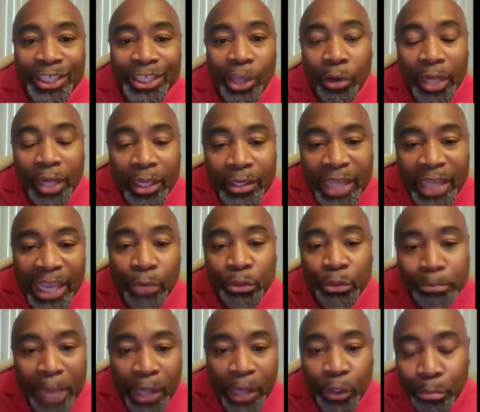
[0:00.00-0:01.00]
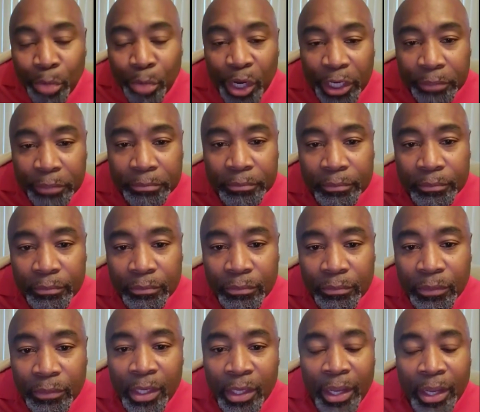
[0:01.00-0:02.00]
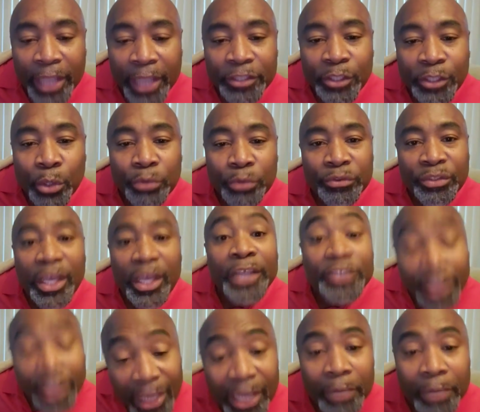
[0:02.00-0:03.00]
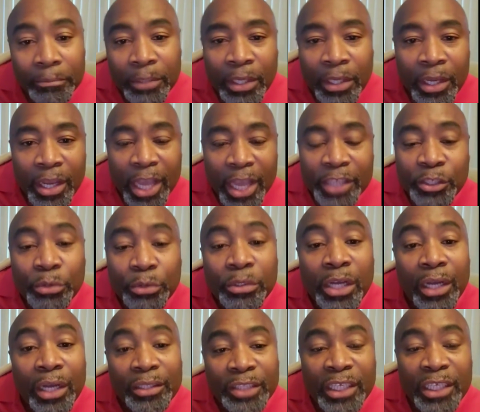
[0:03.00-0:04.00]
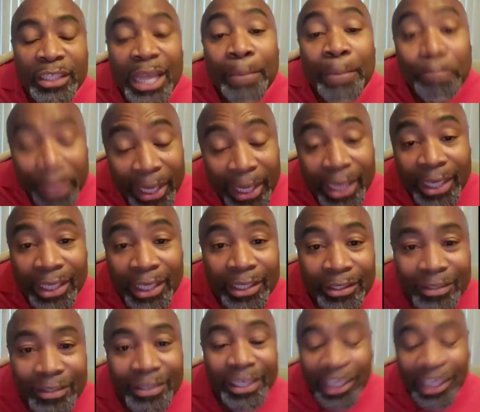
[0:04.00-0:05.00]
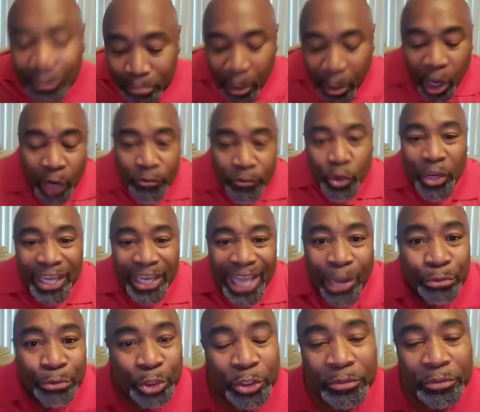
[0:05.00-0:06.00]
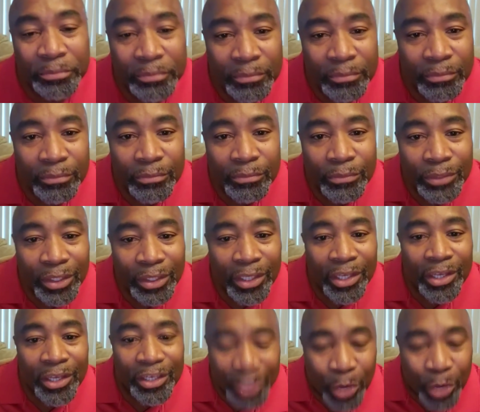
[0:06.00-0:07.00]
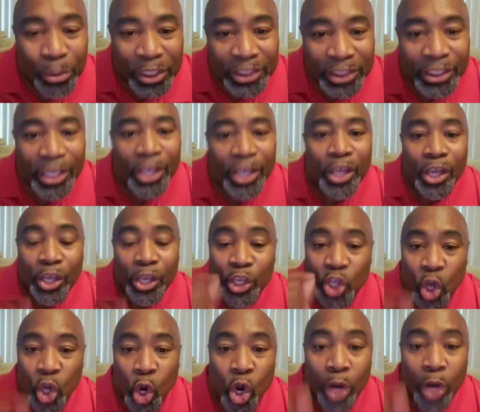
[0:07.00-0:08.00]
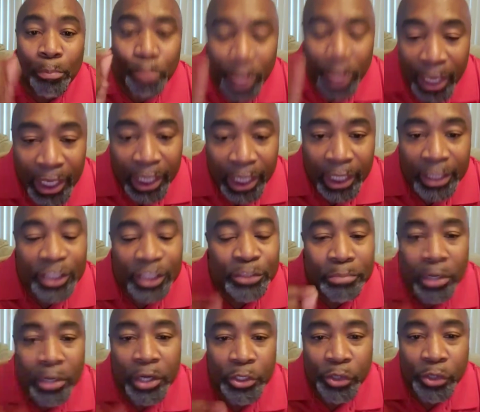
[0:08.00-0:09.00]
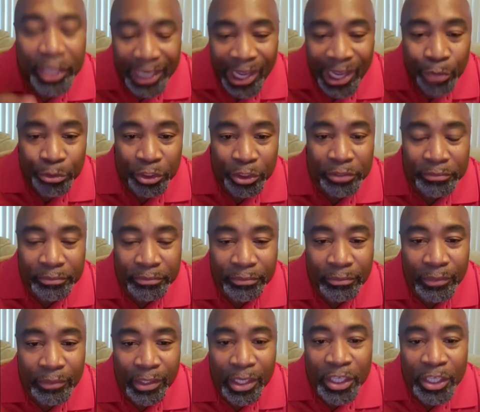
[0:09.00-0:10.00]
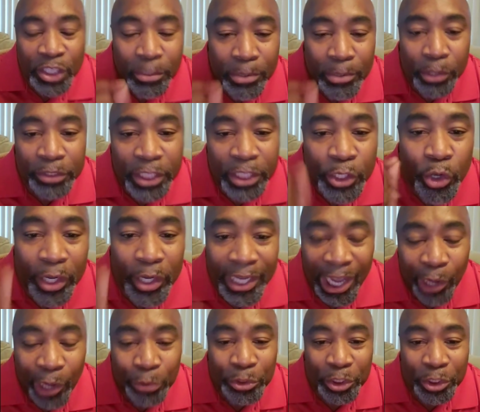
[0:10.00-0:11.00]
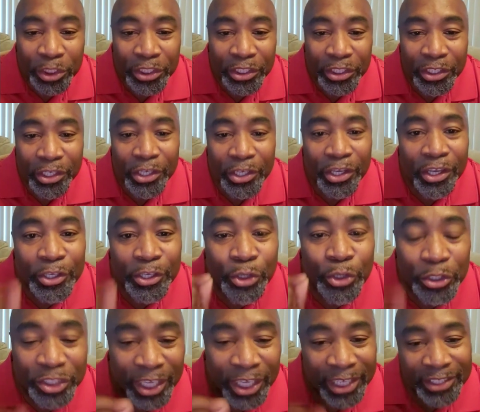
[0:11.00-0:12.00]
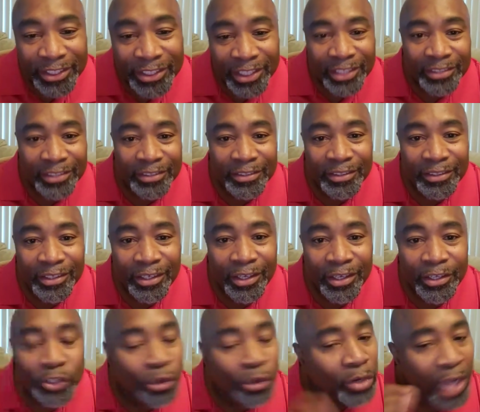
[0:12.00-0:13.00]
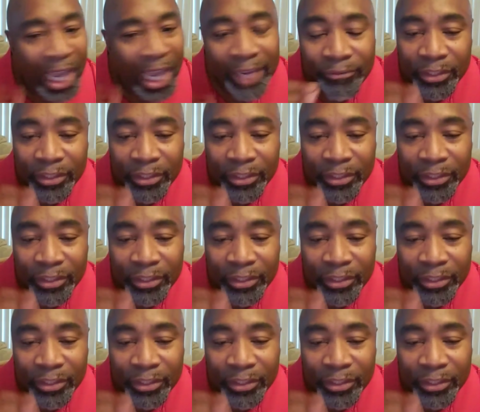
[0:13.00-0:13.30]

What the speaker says: And so there's a limp. And so God, see, that pain is part of your encounter. Notice, your pain is a part of your encounter. See, because in your encounter, you're changing. Your life is changing. Your direction is changing.